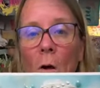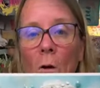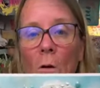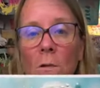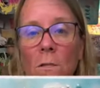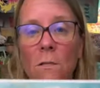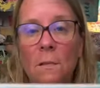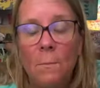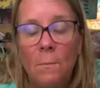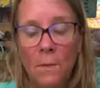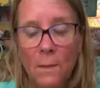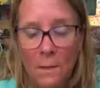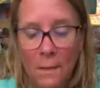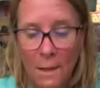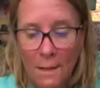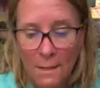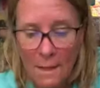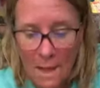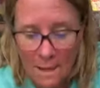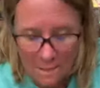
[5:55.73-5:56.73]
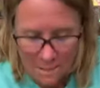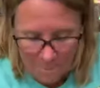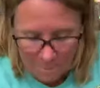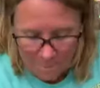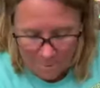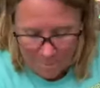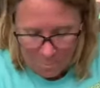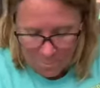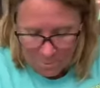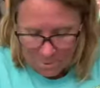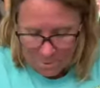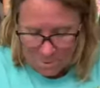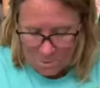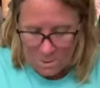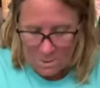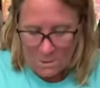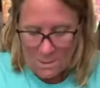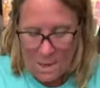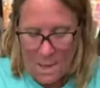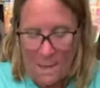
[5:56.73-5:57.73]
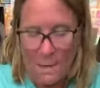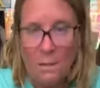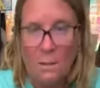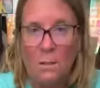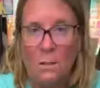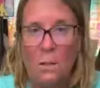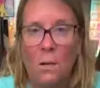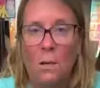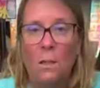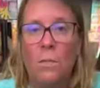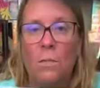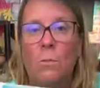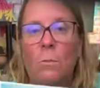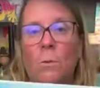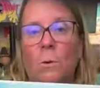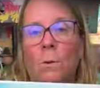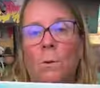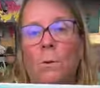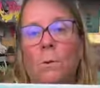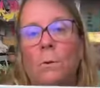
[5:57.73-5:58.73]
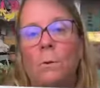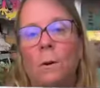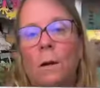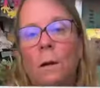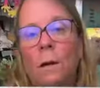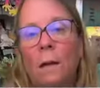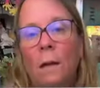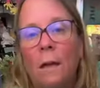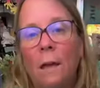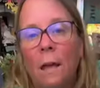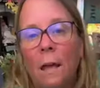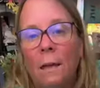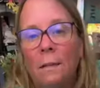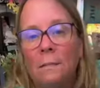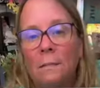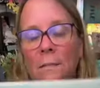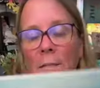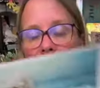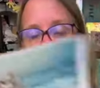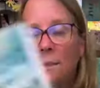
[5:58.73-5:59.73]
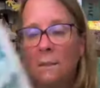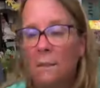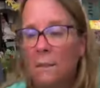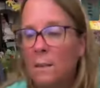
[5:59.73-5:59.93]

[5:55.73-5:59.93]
or something like that that people could just kind of look through and see.